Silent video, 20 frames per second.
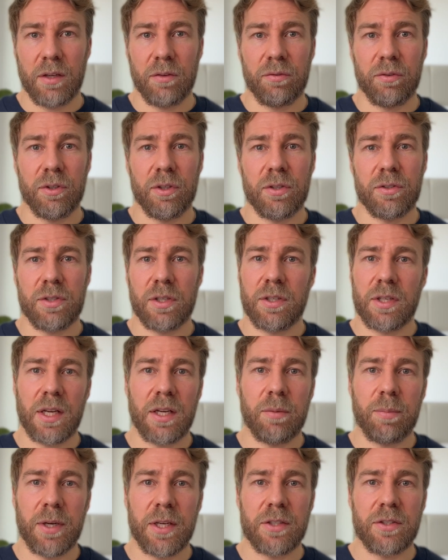If you use a
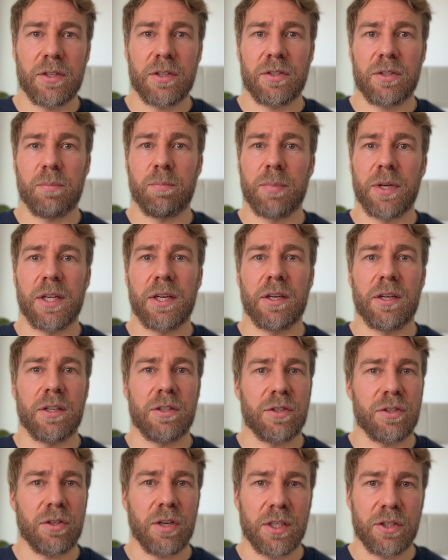database that's embedded
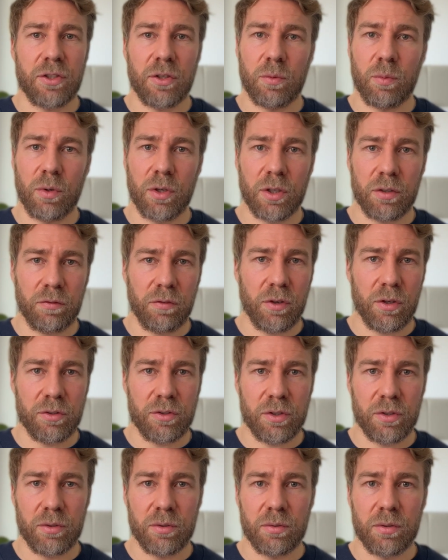inside your workflow
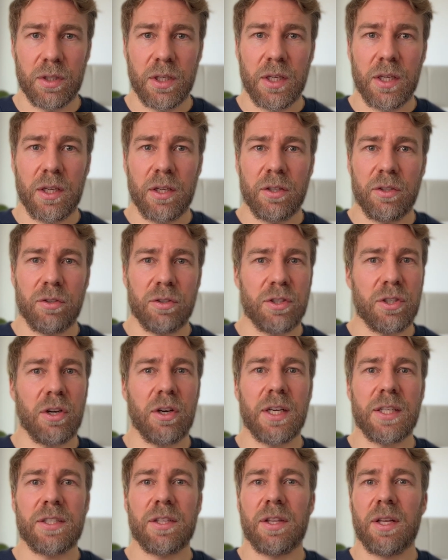tool, you're
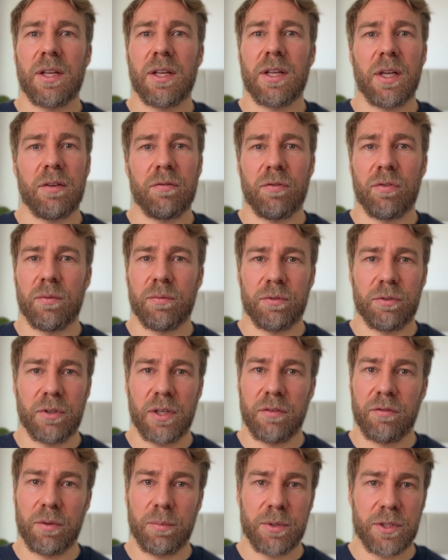tied to that platform
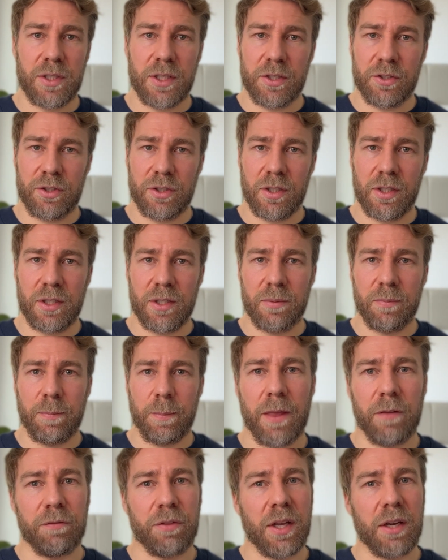forever potentially.
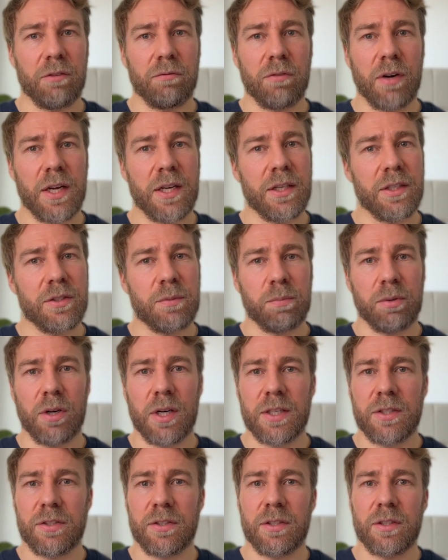If they raise
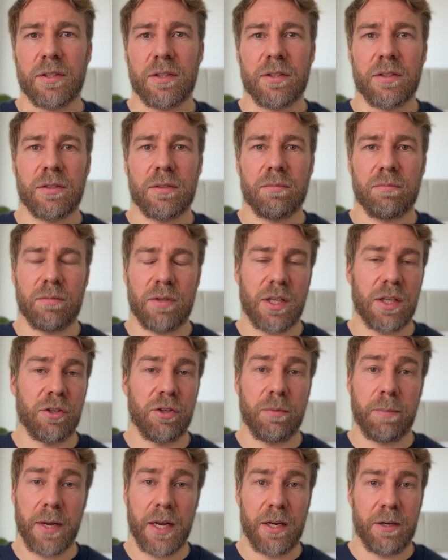prices, then
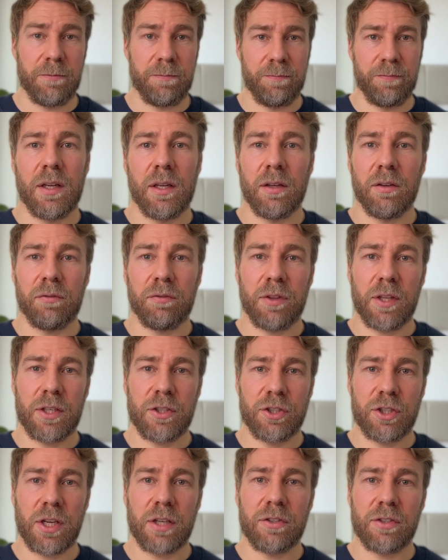you pay. If they
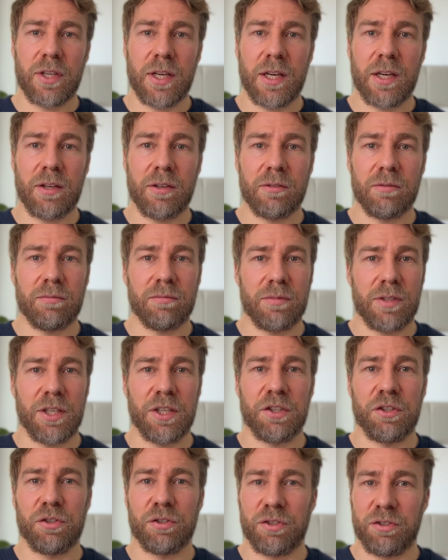shut down,
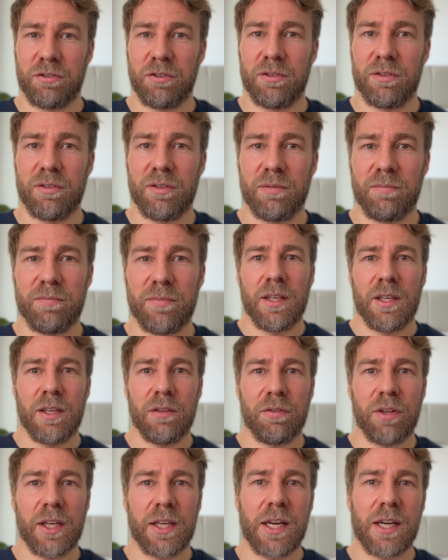then you're screwed.
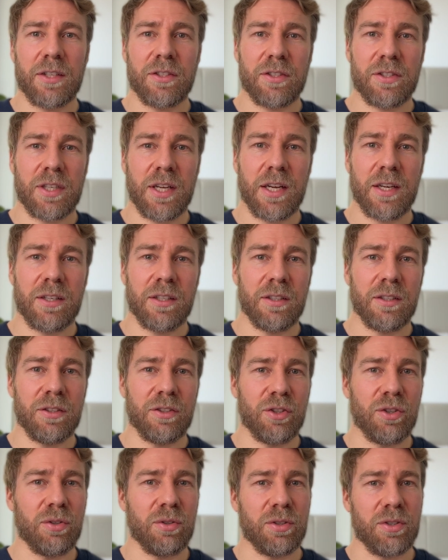If they can't scale,
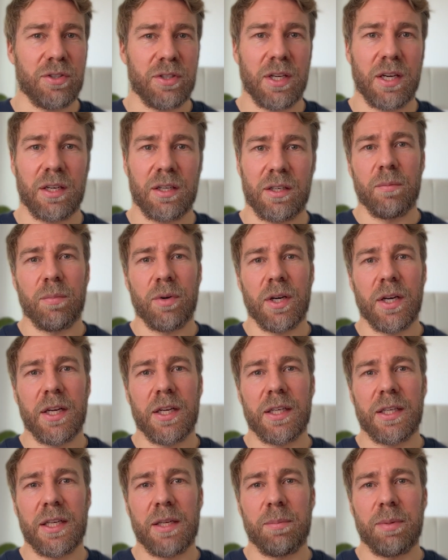you're stuck.
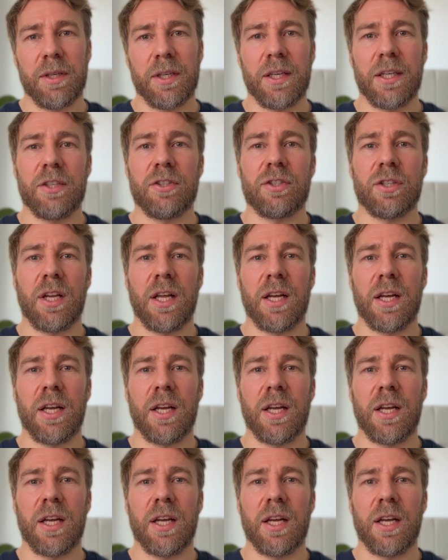By keeping each